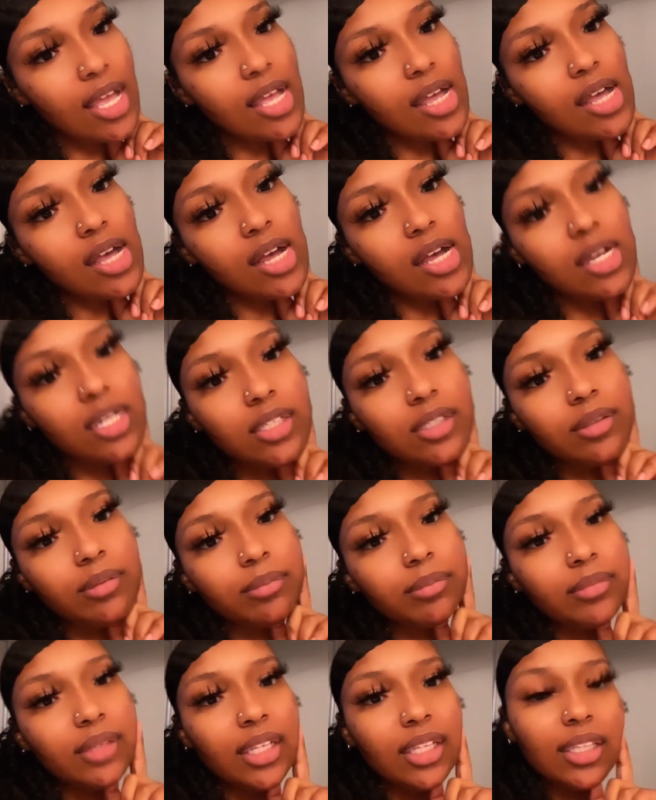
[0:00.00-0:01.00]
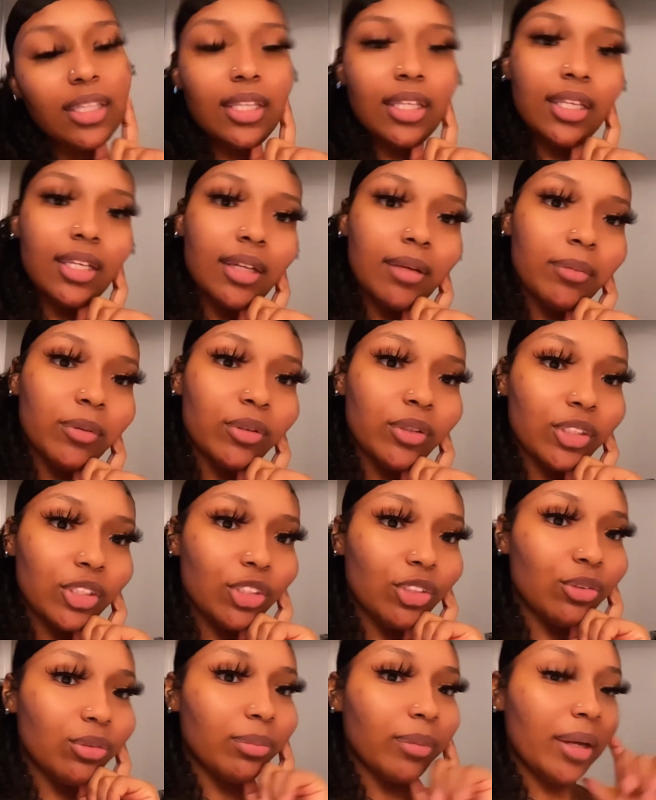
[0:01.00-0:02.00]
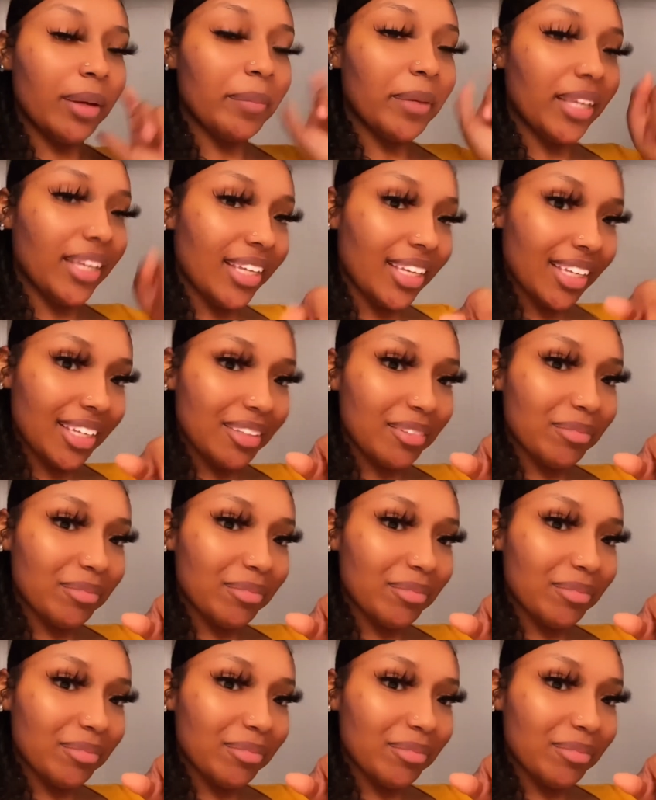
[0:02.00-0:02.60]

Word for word: um, and then I want to do my makeup